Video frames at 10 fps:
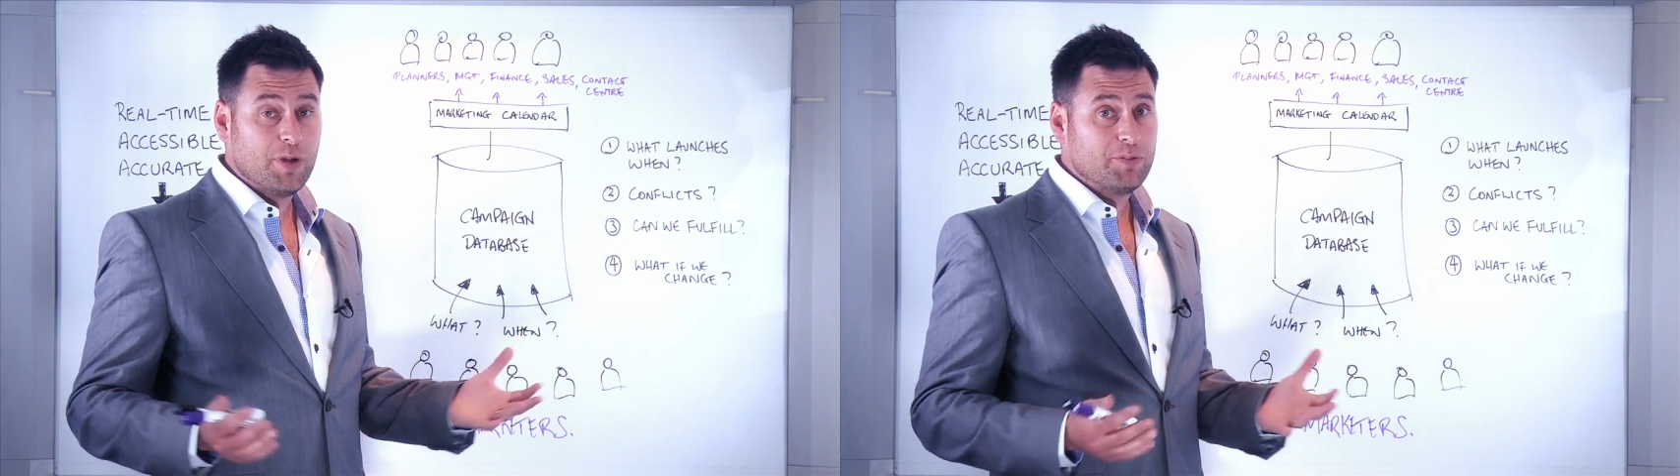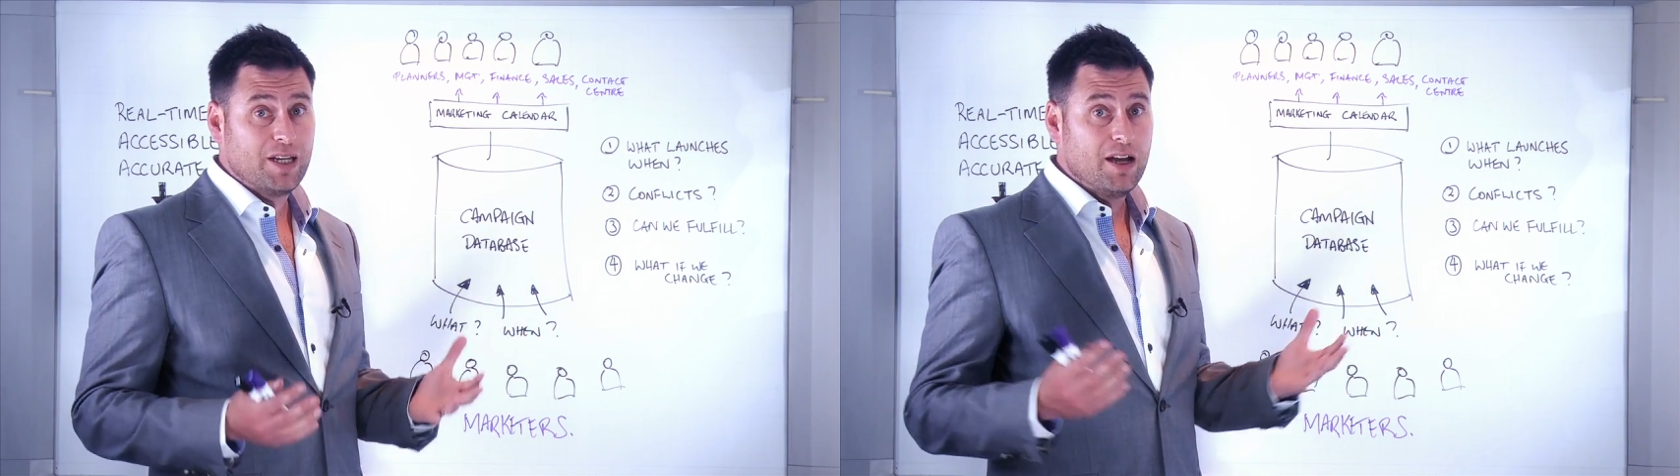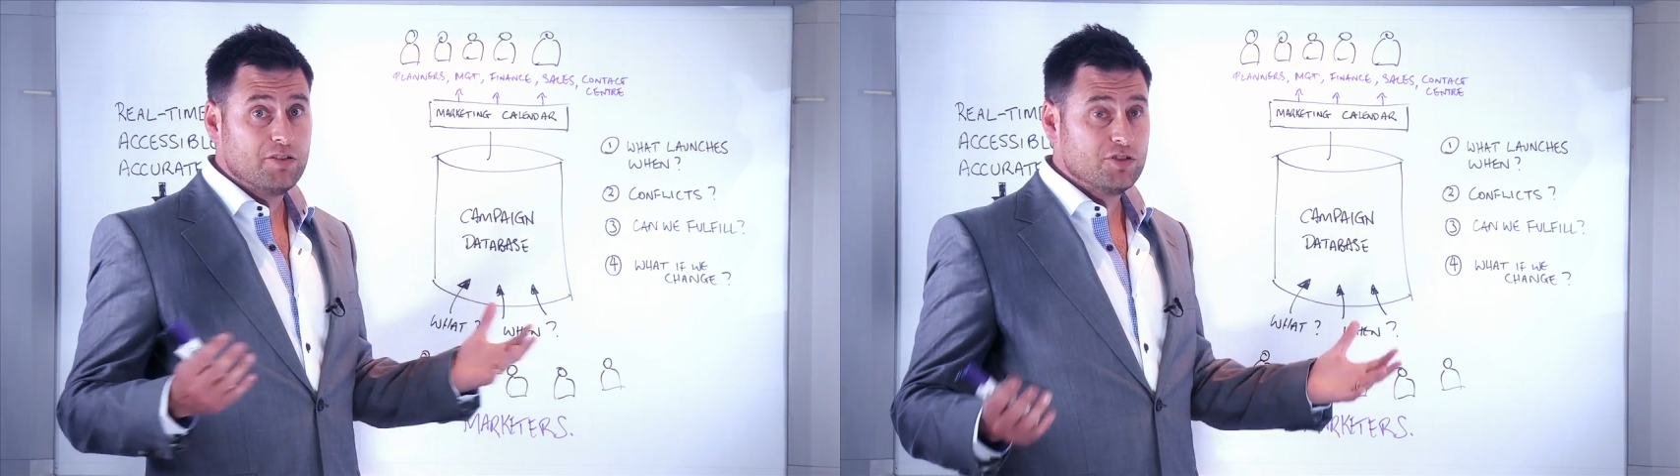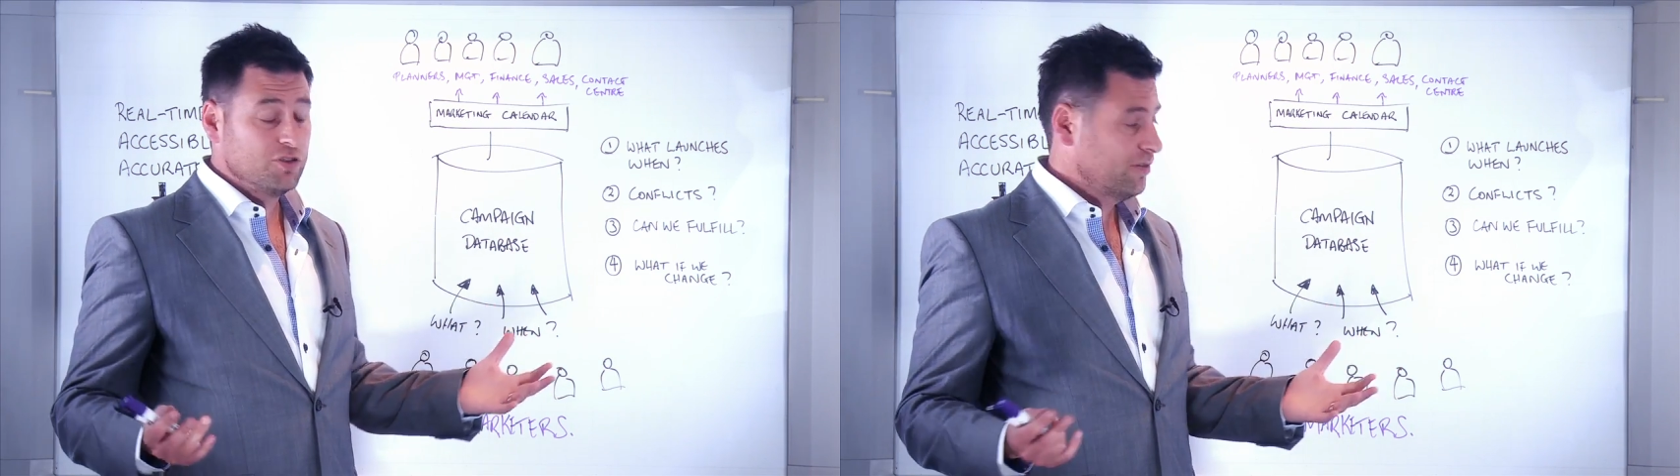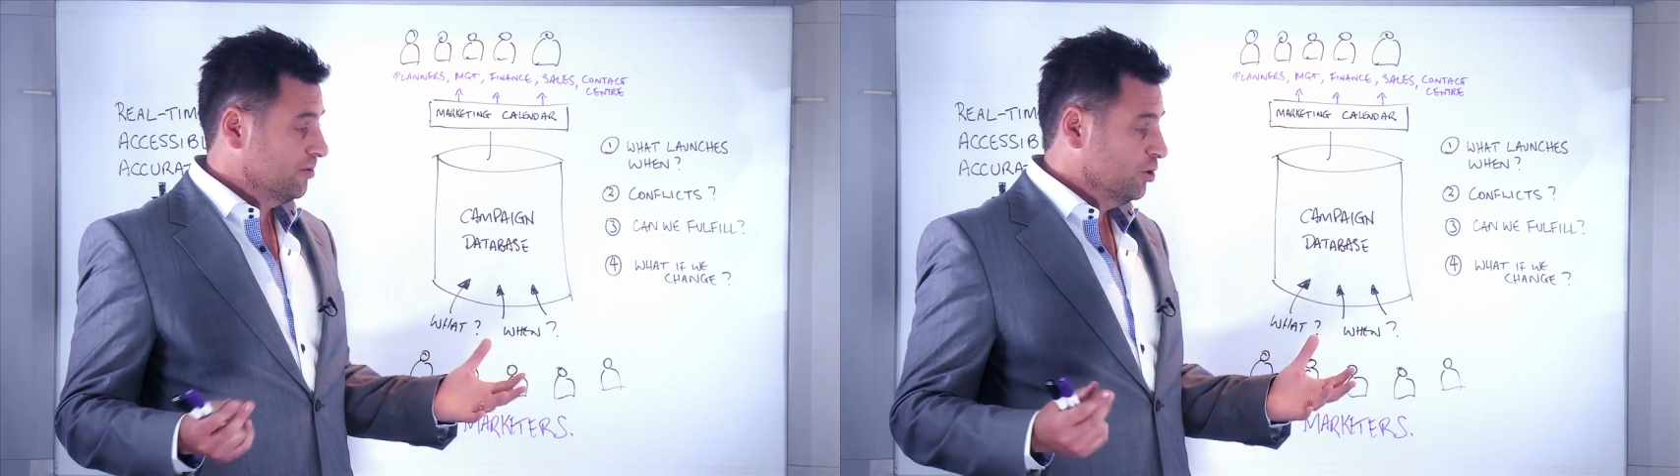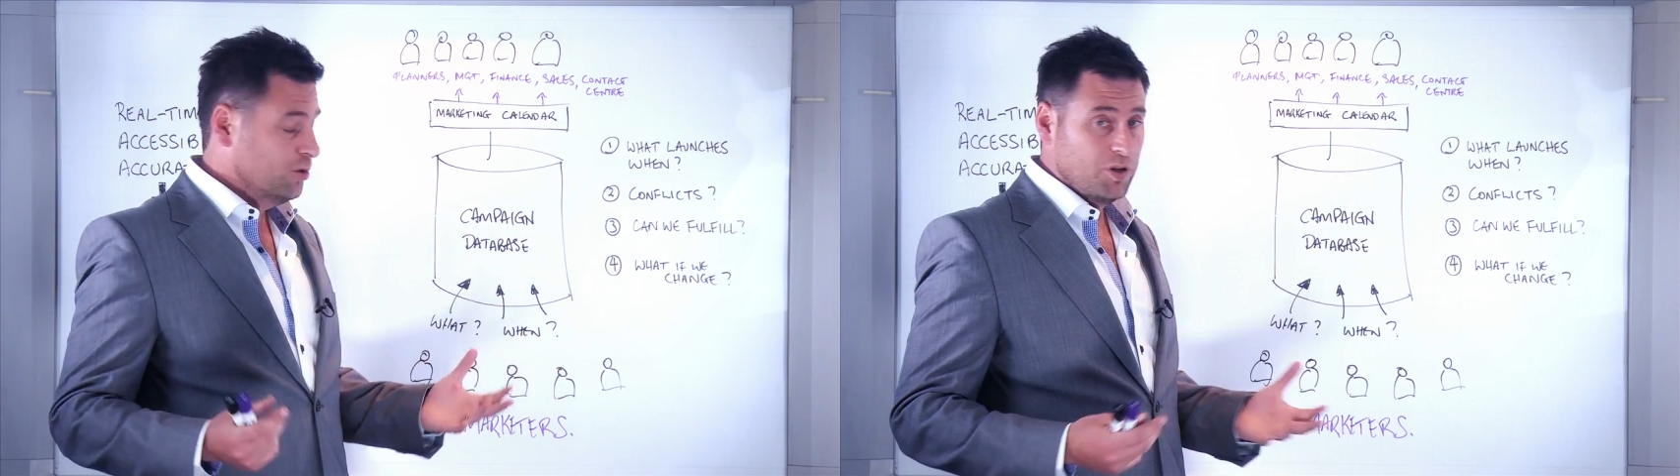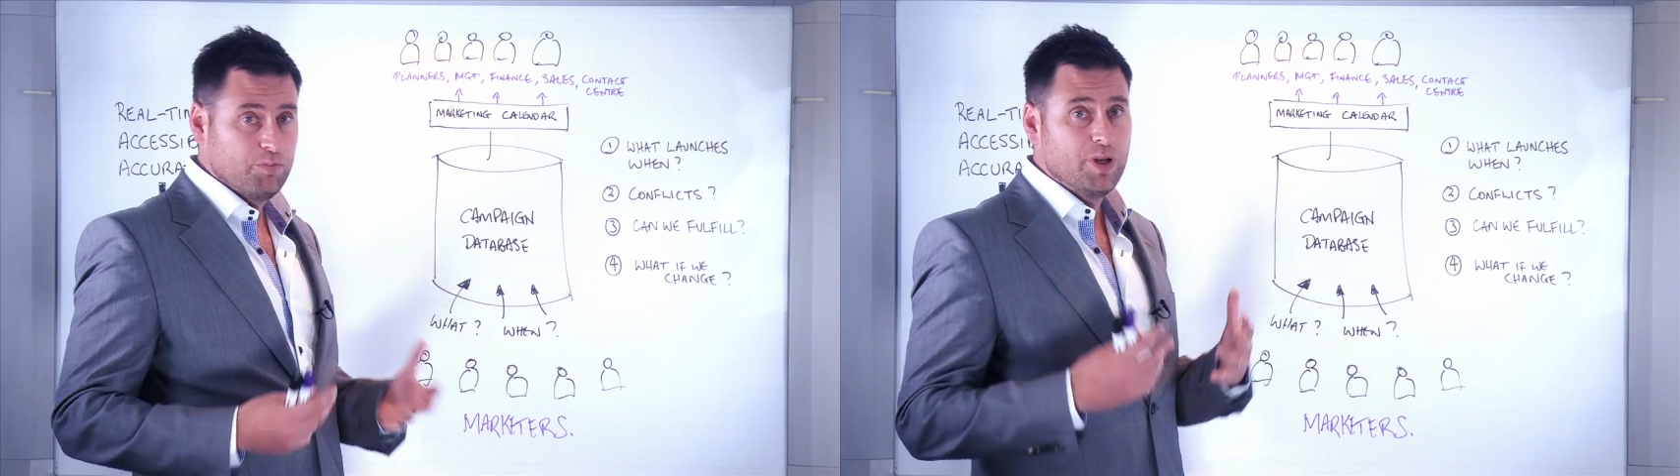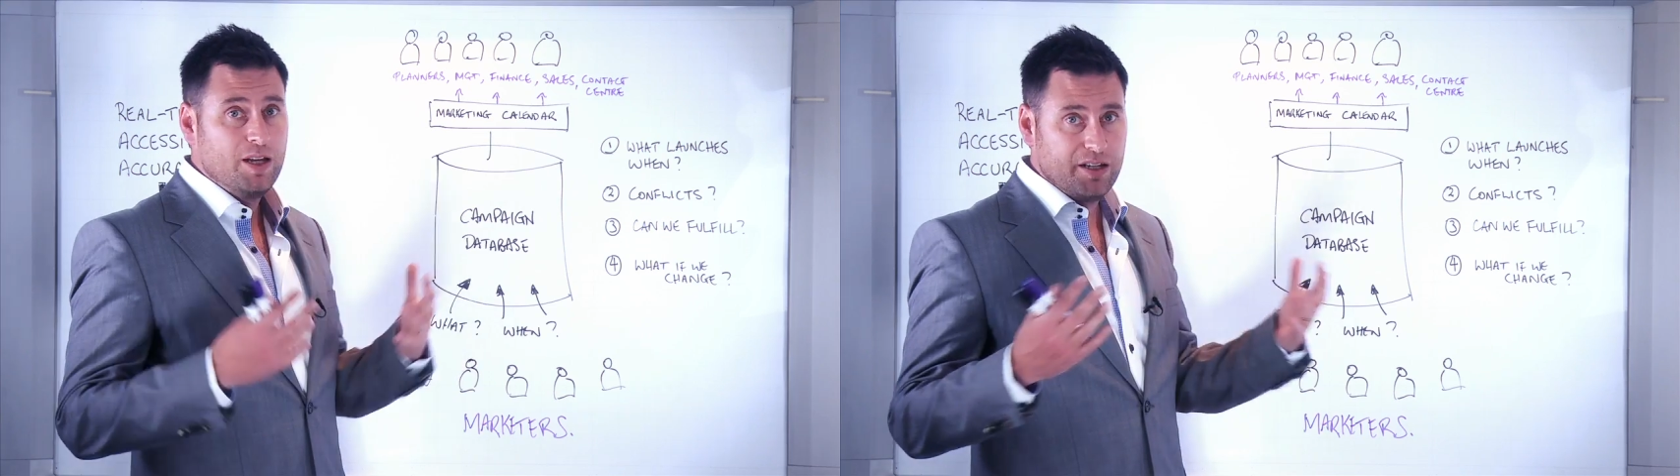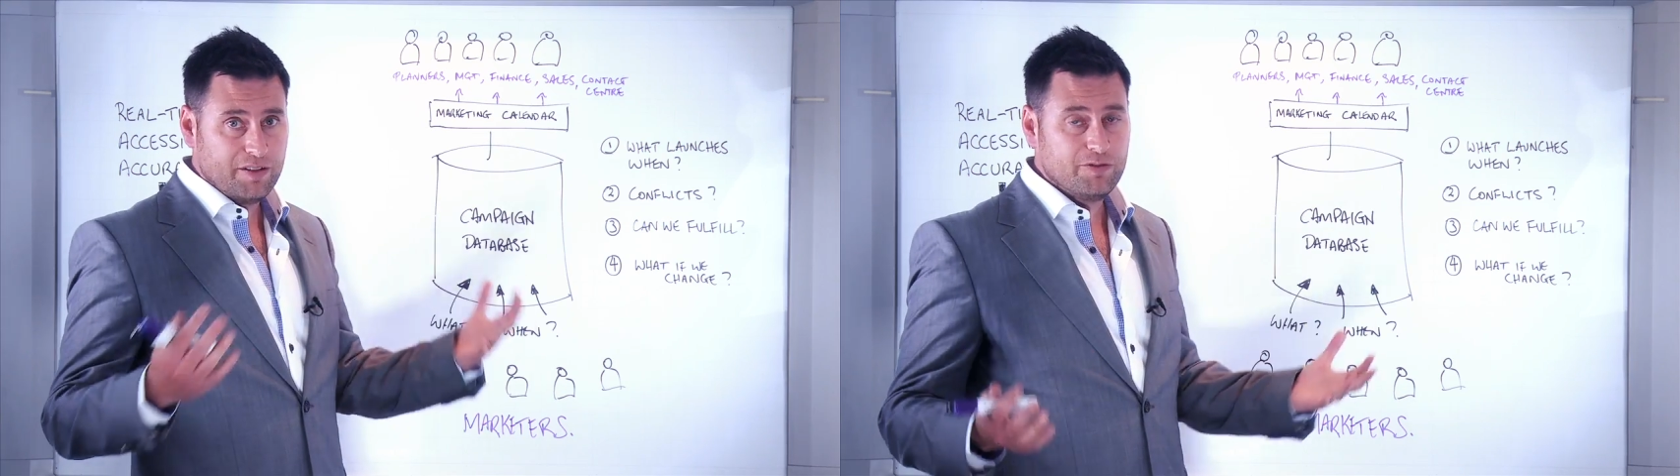up to hundreds of them, all competing